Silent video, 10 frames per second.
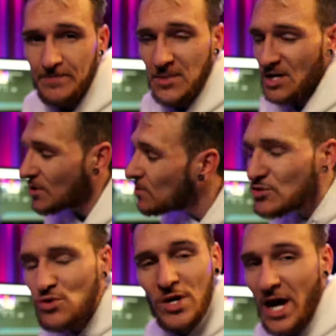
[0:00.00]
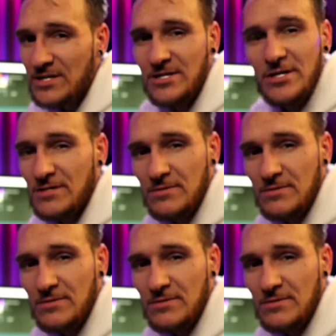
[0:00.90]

Don't do what I did.